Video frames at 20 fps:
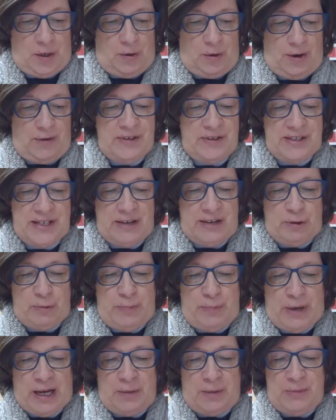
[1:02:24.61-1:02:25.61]
Reverend
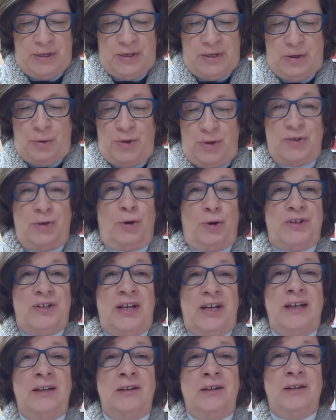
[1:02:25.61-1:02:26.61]
David Beckmann, who is an
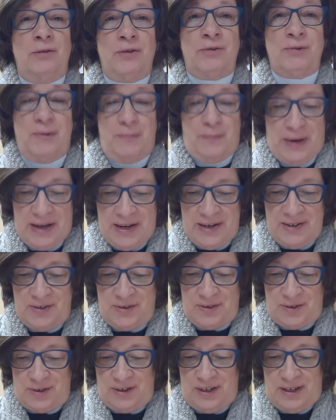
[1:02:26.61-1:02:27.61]
ordained Lutheran
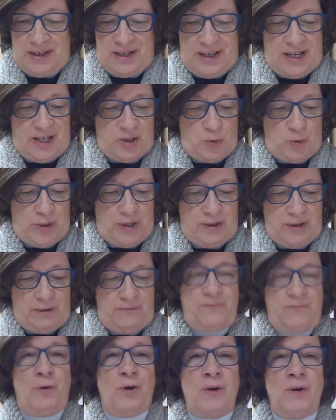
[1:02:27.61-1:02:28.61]
pastor, is one of the
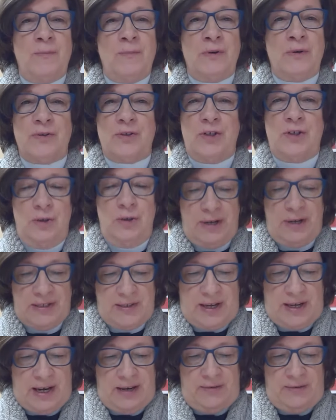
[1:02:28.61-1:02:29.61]
foremost U.S.
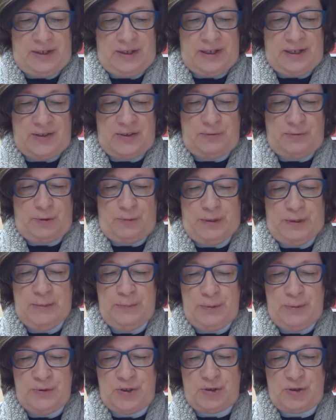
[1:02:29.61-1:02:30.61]
advocates for
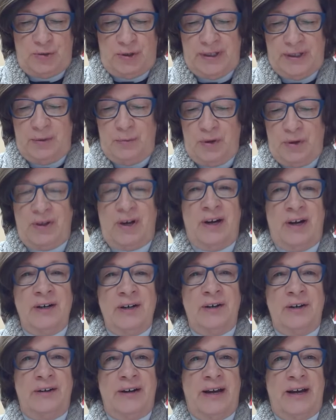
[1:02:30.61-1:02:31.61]
people struggling with
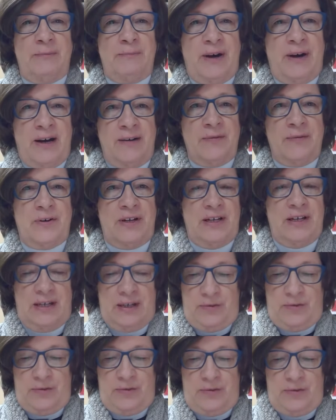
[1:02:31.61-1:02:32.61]
hunger and poverty
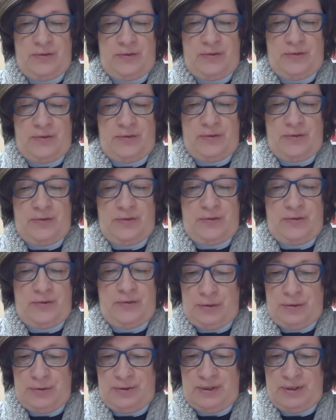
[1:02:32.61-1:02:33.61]
in the United States
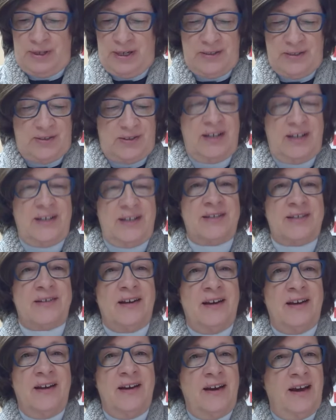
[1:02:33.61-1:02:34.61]
and around the
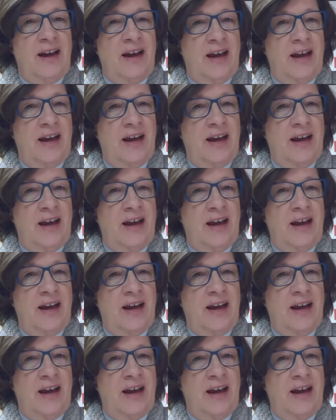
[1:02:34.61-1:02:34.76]
world.